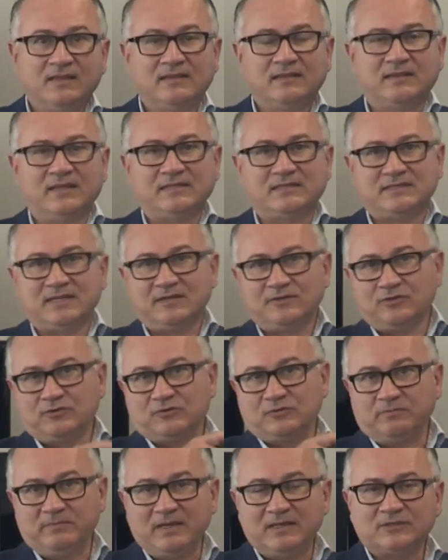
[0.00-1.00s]
They send you
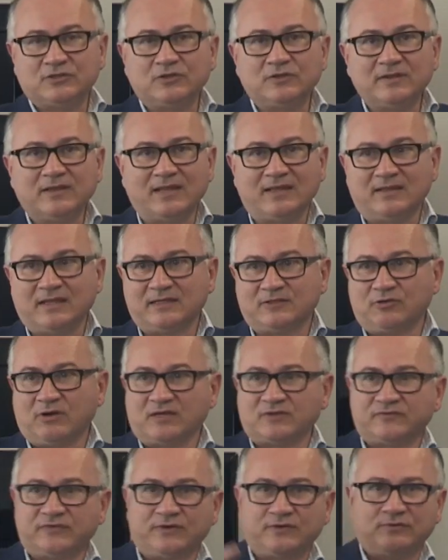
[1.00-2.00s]
to Milton, then they
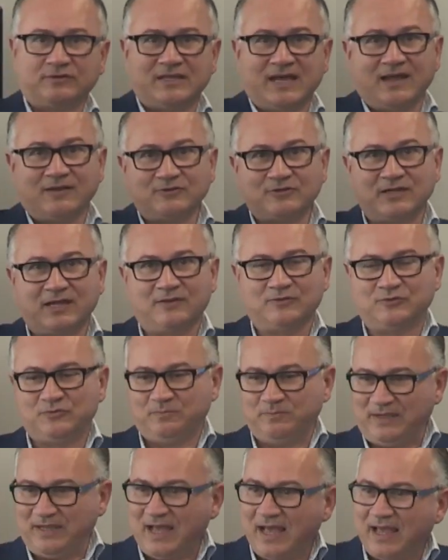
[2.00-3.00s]
transfer you downtown to
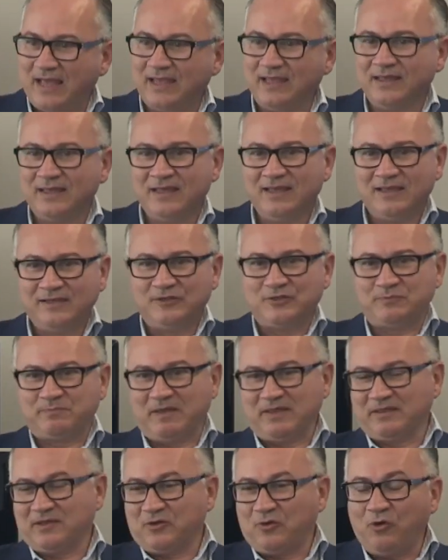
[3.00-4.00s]
BI. You
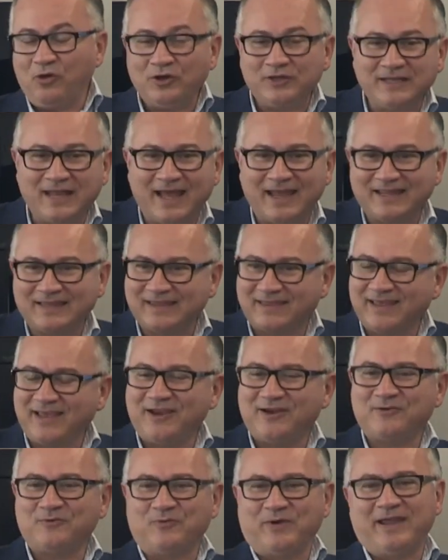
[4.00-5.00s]
spend the whole night
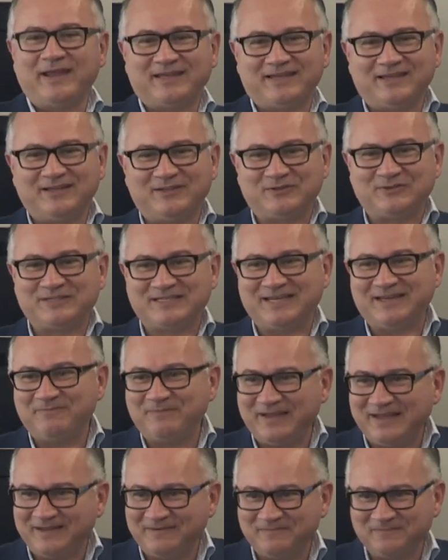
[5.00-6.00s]
there waiting to see
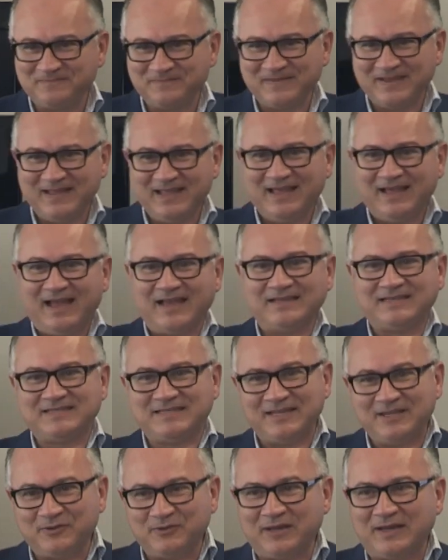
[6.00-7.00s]
me. I
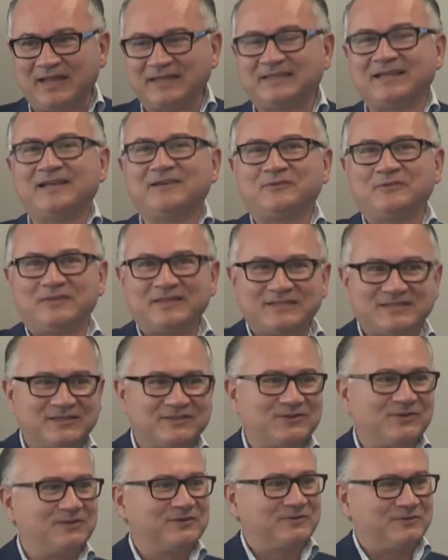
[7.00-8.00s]
see you and I tell you, this
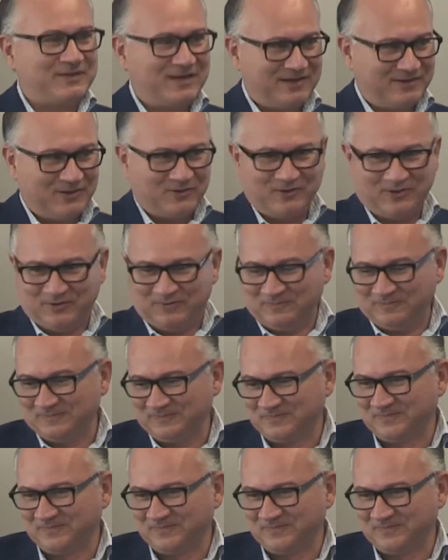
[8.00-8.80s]
is all, you can go home.